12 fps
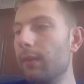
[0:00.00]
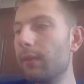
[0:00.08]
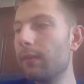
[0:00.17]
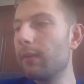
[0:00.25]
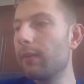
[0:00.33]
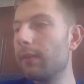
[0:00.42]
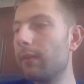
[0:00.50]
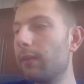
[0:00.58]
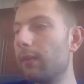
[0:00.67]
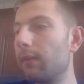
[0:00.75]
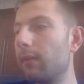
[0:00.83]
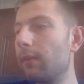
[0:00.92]
So
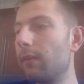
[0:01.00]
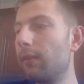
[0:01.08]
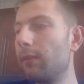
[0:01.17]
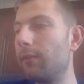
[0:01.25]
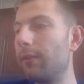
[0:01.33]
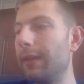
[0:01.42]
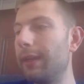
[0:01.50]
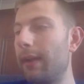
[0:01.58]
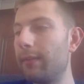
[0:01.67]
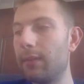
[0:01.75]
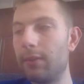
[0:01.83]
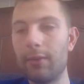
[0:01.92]
you really
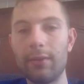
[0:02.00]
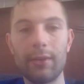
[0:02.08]
have to do